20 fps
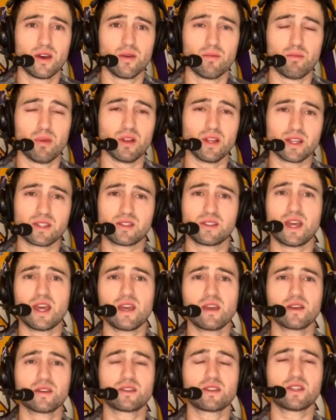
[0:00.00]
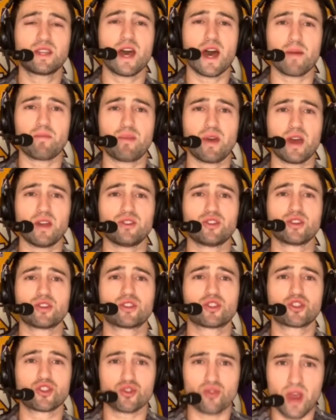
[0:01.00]
But let's take a step and
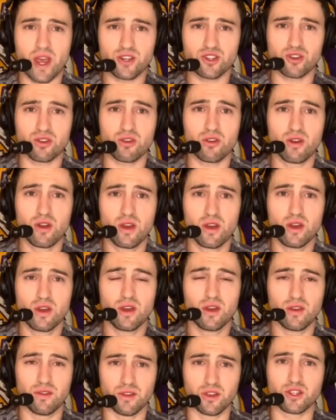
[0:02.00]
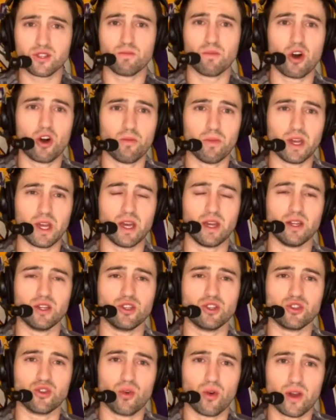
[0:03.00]
just treasure this moment and
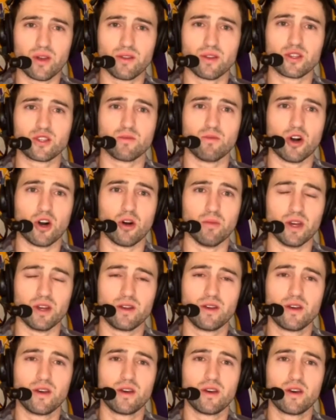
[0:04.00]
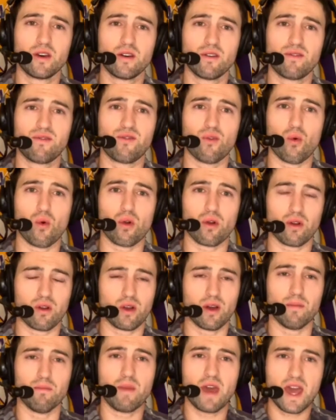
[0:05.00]
enjoy this moment for
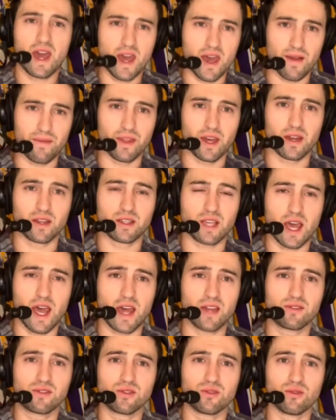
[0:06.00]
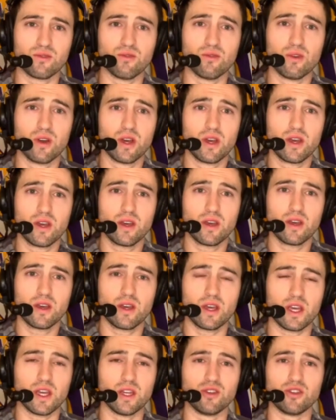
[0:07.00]
a man that has had to
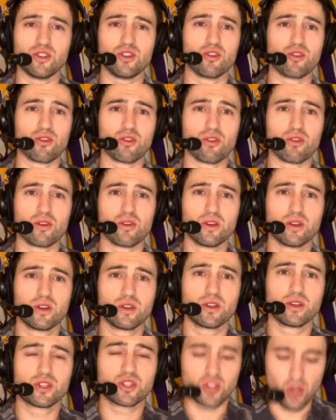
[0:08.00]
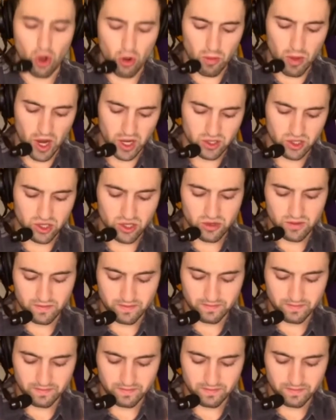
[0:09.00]
endure so much.